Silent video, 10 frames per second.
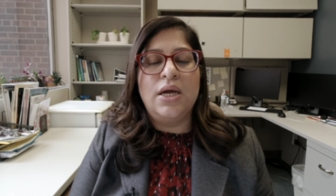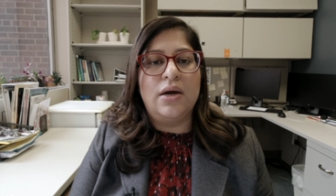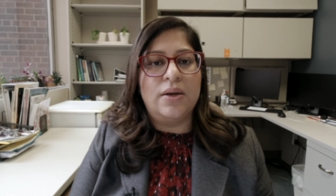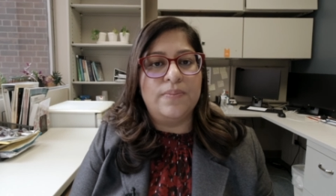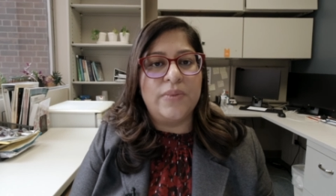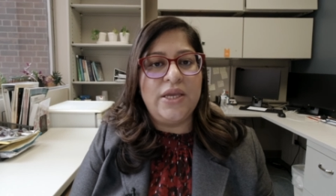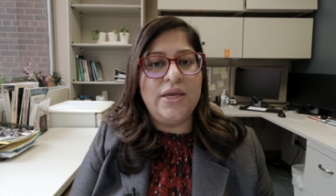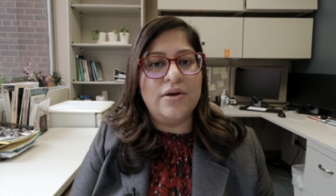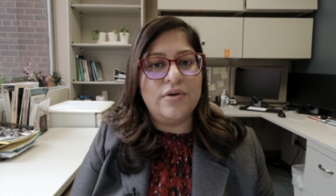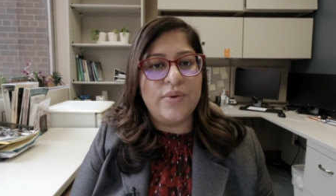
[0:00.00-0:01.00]
Um,
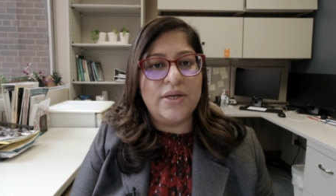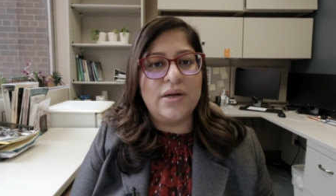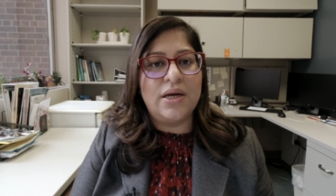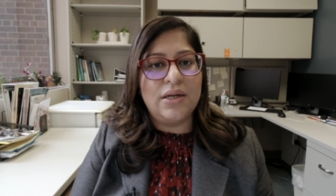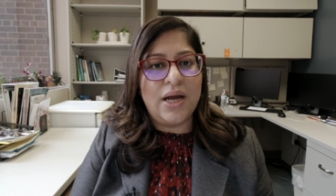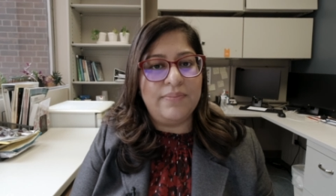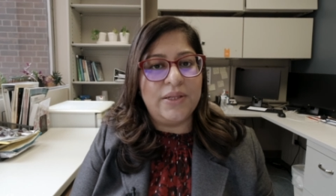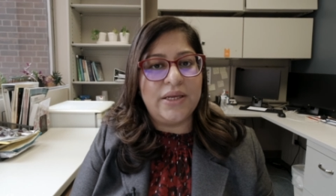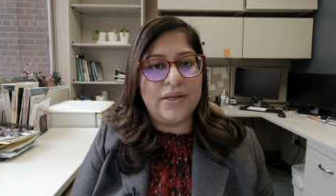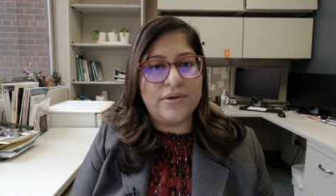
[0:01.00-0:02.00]
he underwent
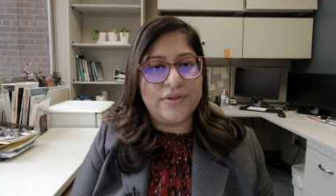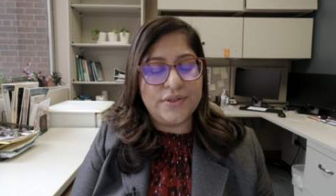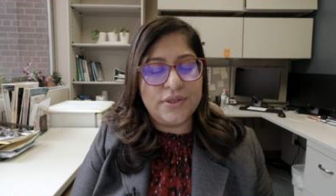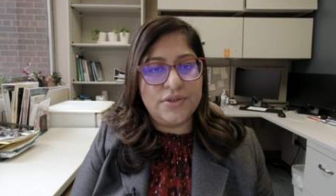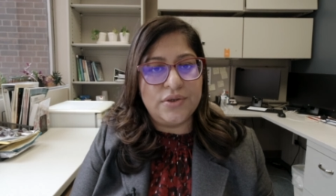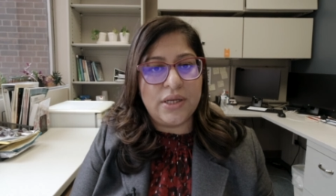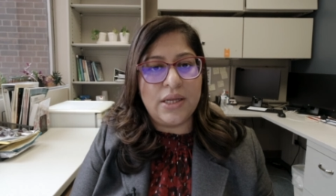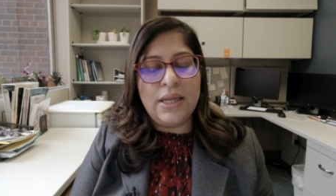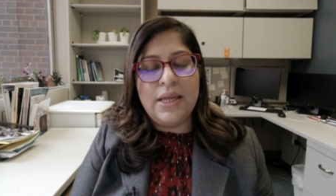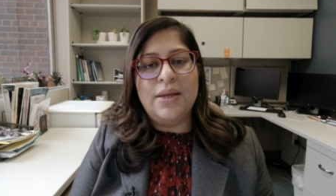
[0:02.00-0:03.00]
uncomplicated surgery,
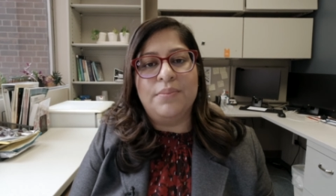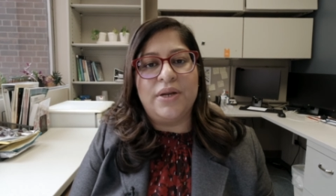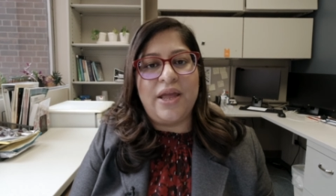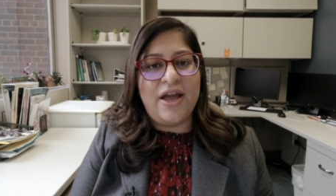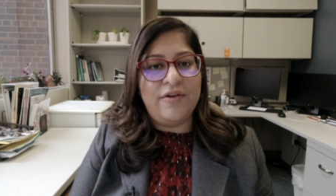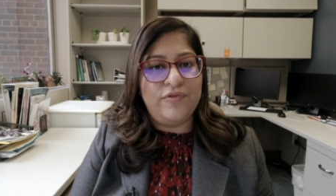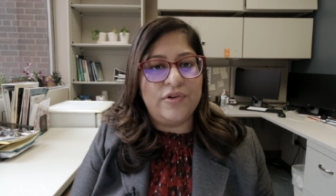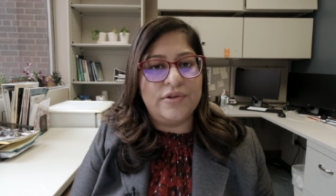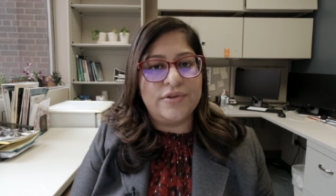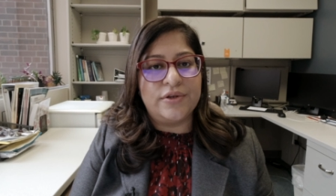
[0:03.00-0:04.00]
but after
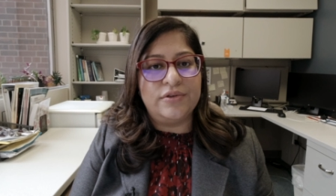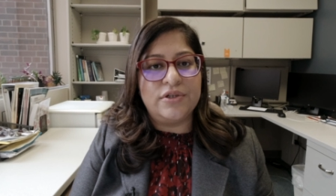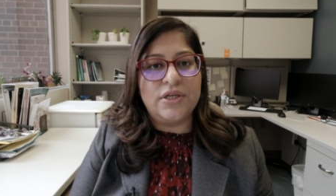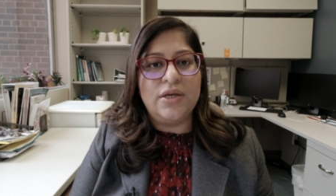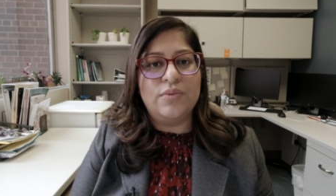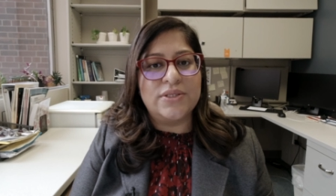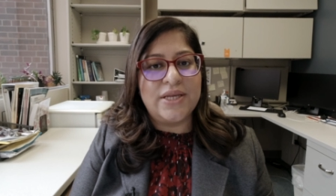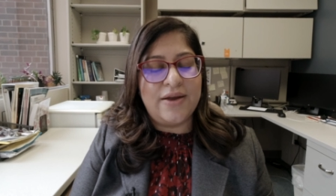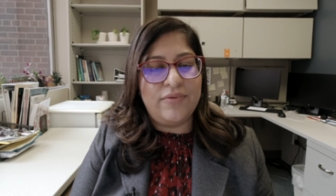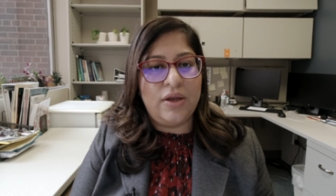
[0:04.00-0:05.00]
the surgery, he was
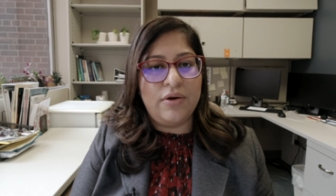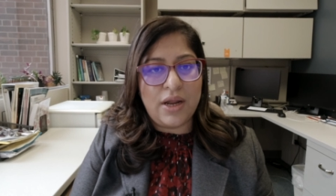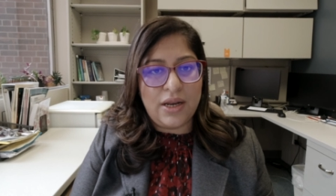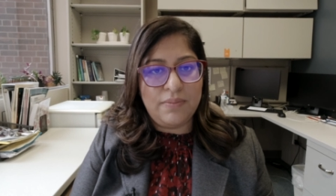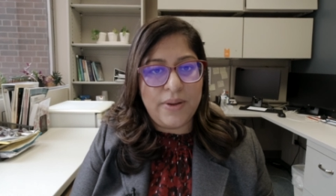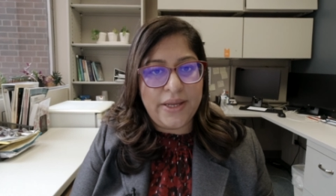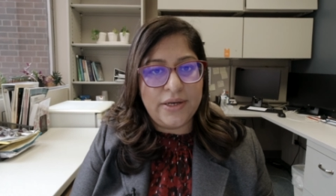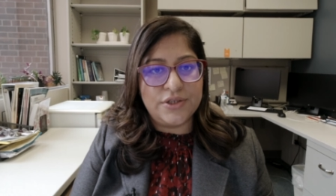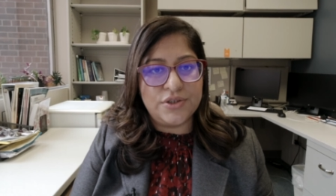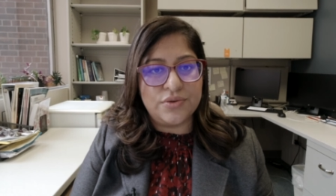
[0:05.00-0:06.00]
having chronic pain
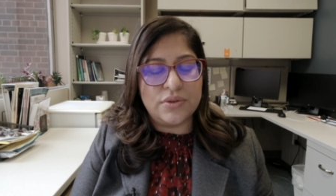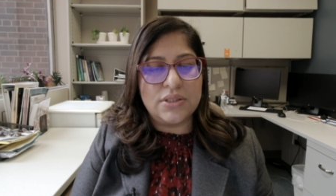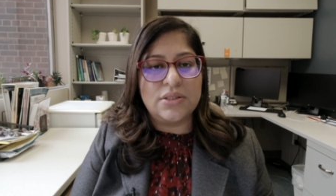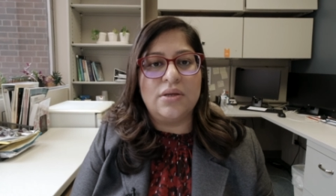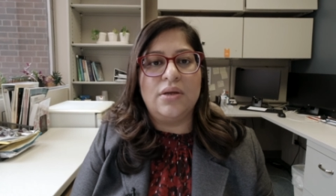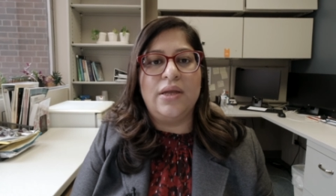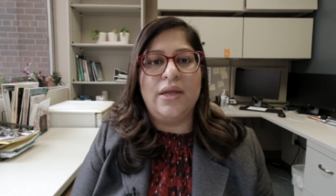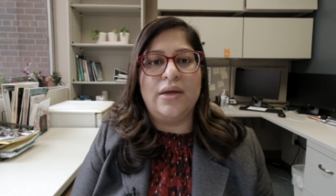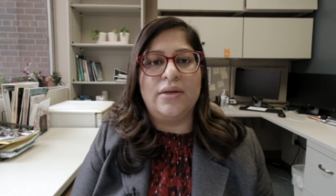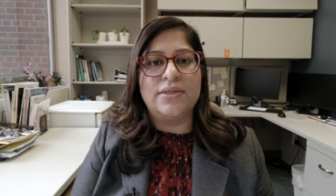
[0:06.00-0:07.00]
issues
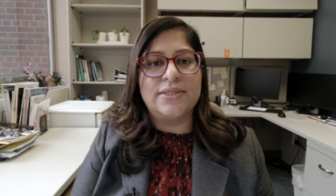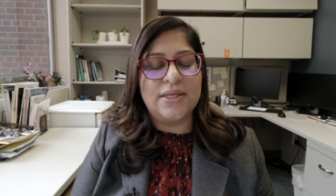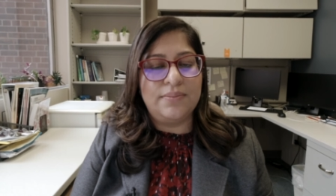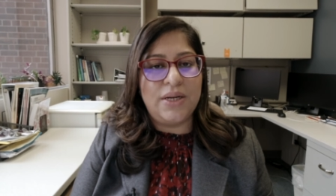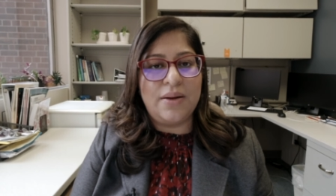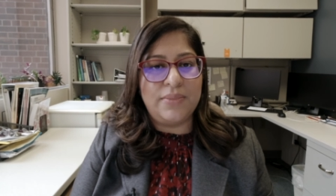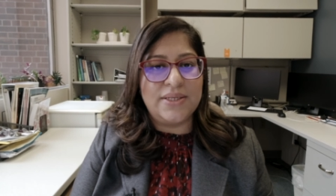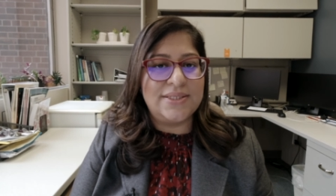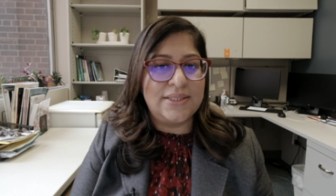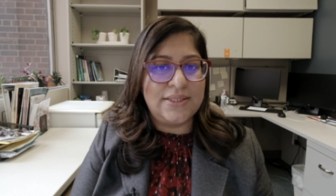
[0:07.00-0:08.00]
and some
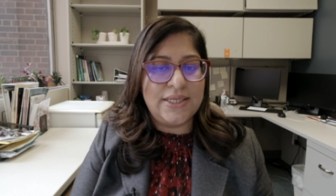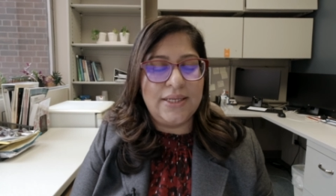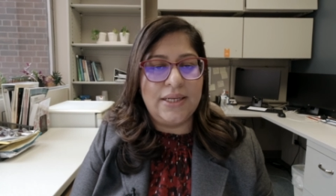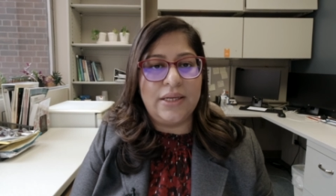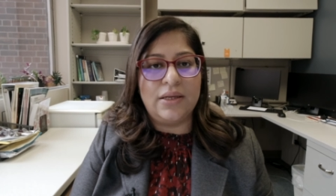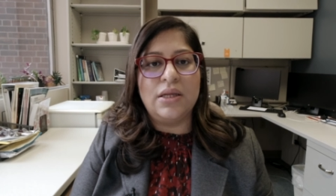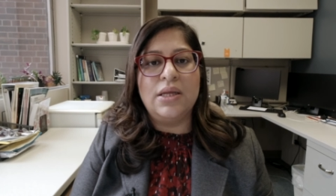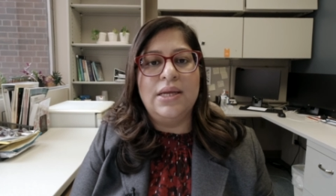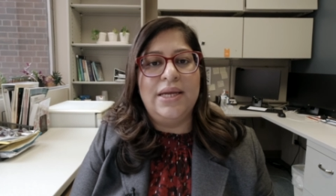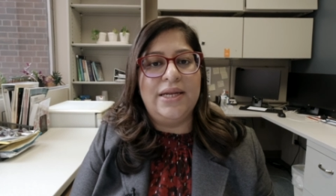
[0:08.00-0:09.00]
numbness and tingling
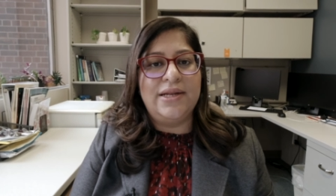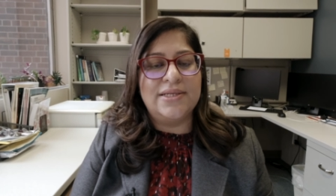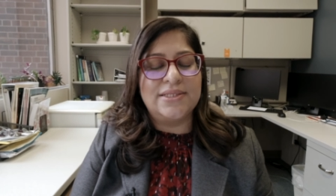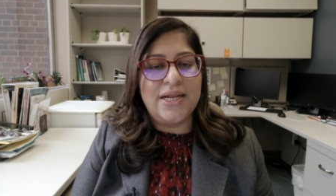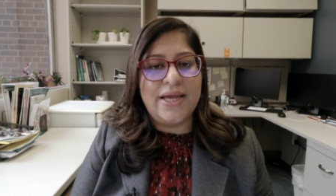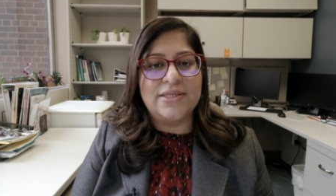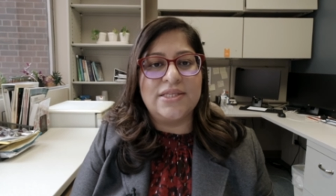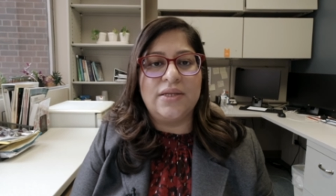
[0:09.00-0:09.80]
in his legs